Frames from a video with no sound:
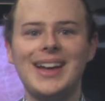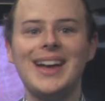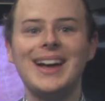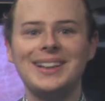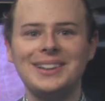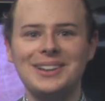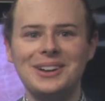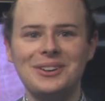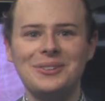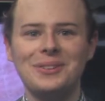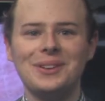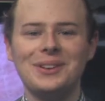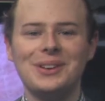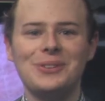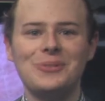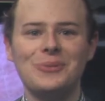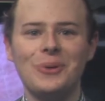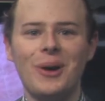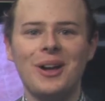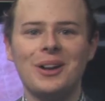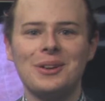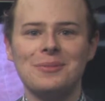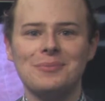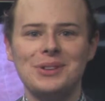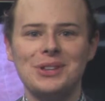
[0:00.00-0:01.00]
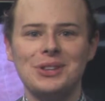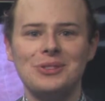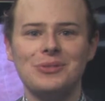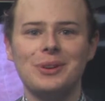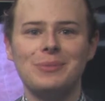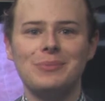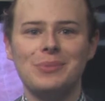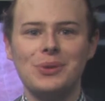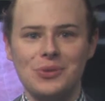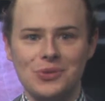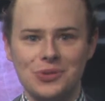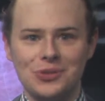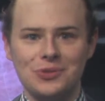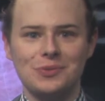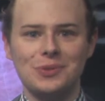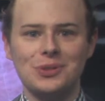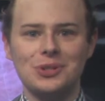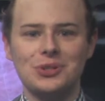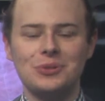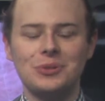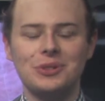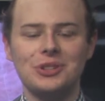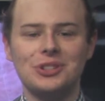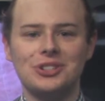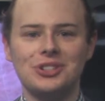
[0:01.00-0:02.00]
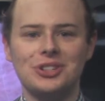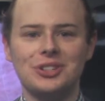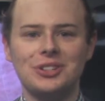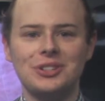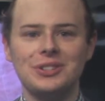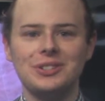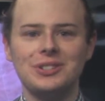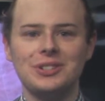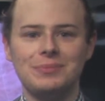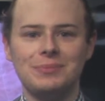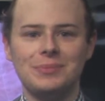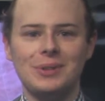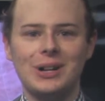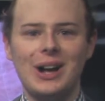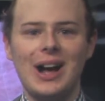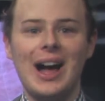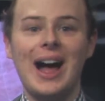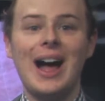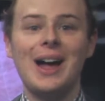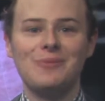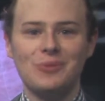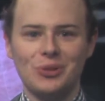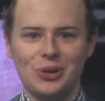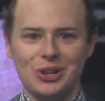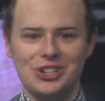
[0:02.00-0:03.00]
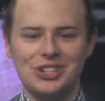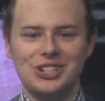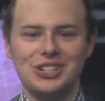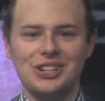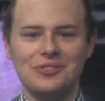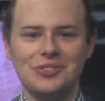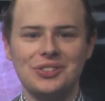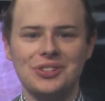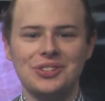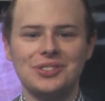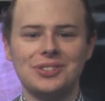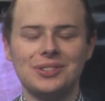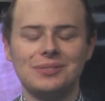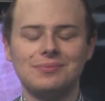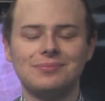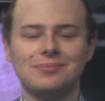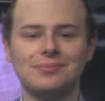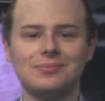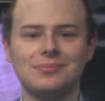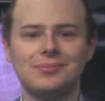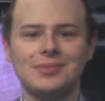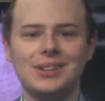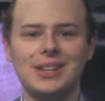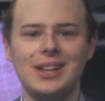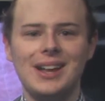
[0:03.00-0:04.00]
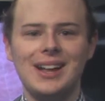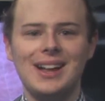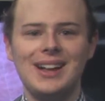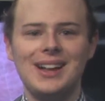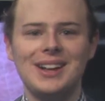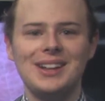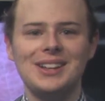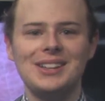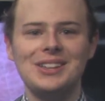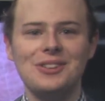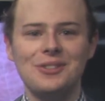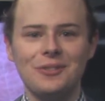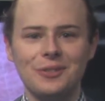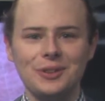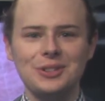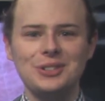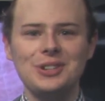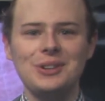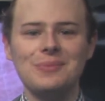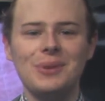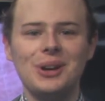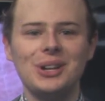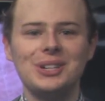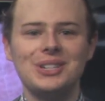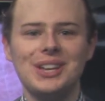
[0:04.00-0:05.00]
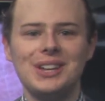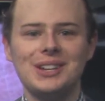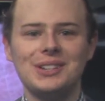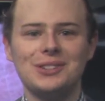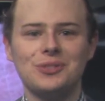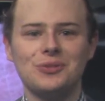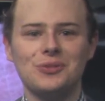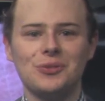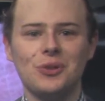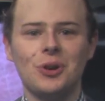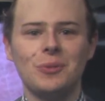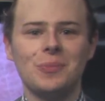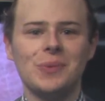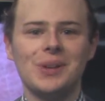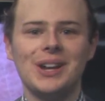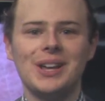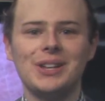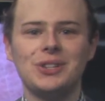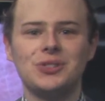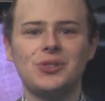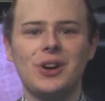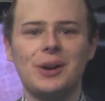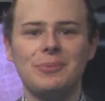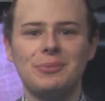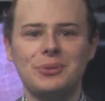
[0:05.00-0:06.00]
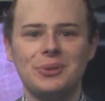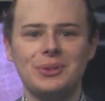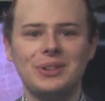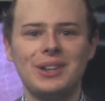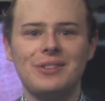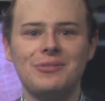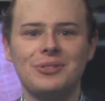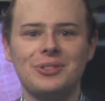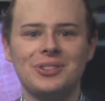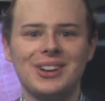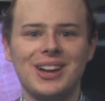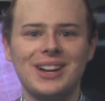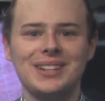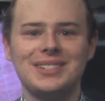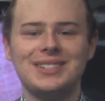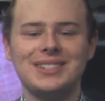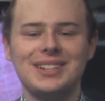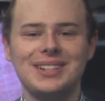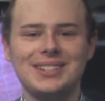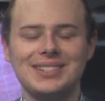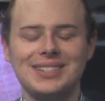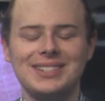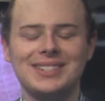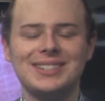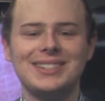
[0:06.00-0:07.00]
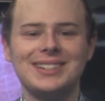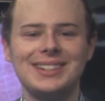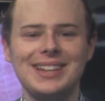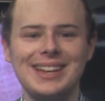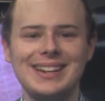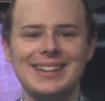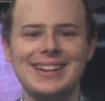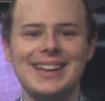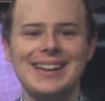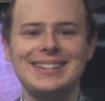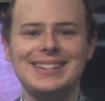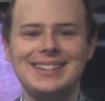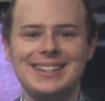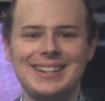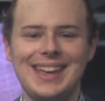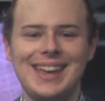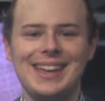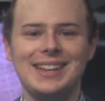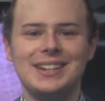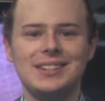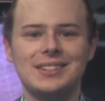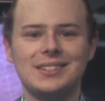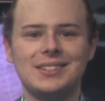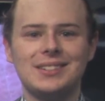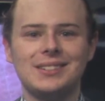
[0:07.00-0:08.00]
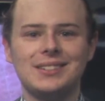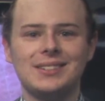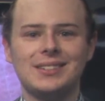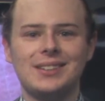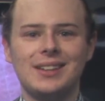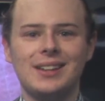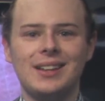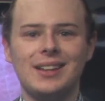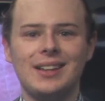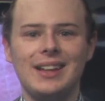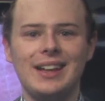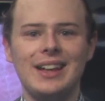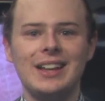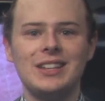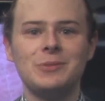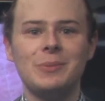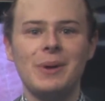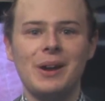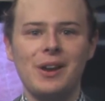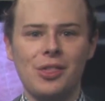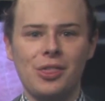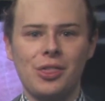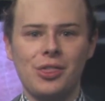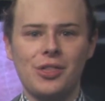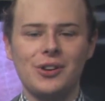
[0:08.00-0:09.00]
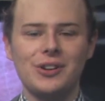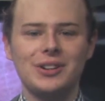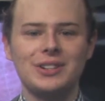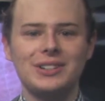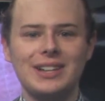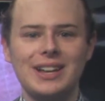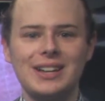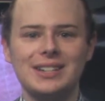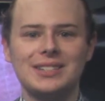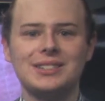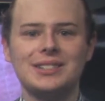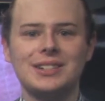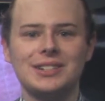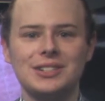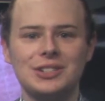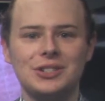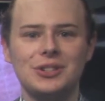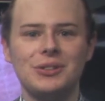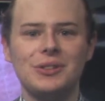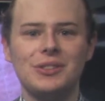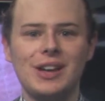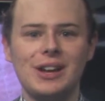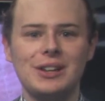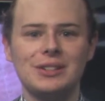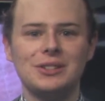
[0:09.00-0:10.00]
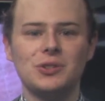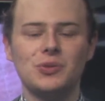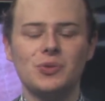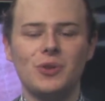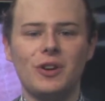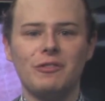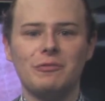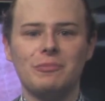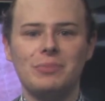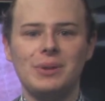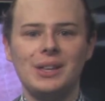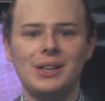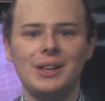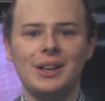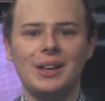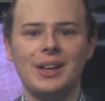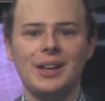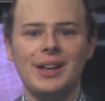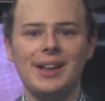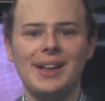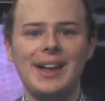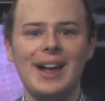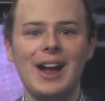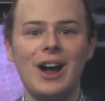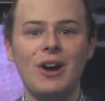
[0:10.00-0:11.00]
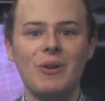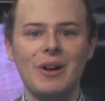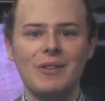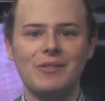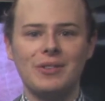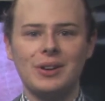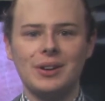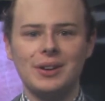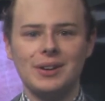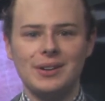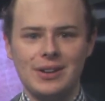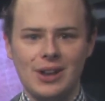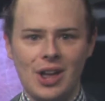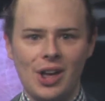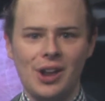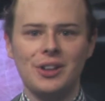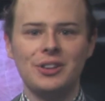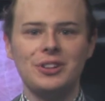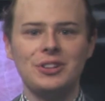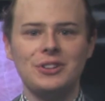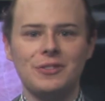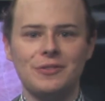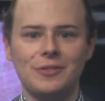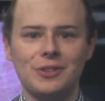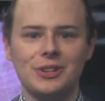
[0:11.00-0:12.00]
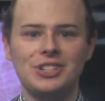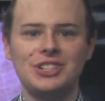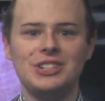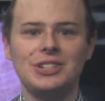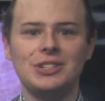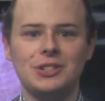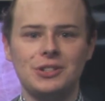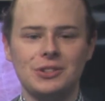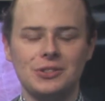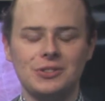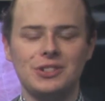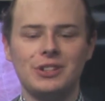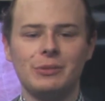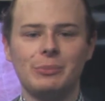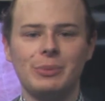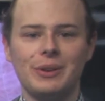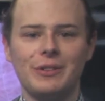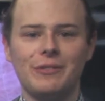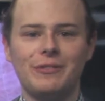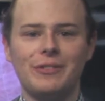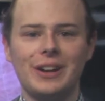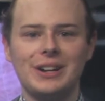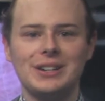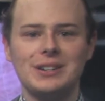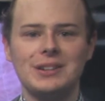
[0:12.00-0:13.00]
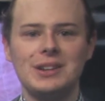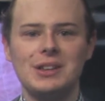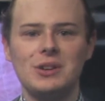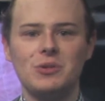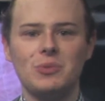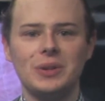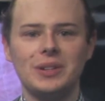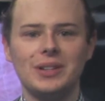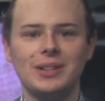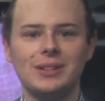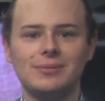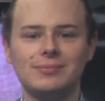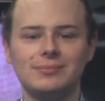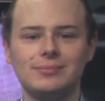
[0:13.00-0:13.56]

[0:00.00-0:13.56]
Hello, and welcome to UM News from the School of Journalism. I'm Roy Cheevers. University of Montana's enrollment has dropped to a level not seen since the late 1980s. It's about a third less than its 2012 peak. However, not all university students have been affected equally.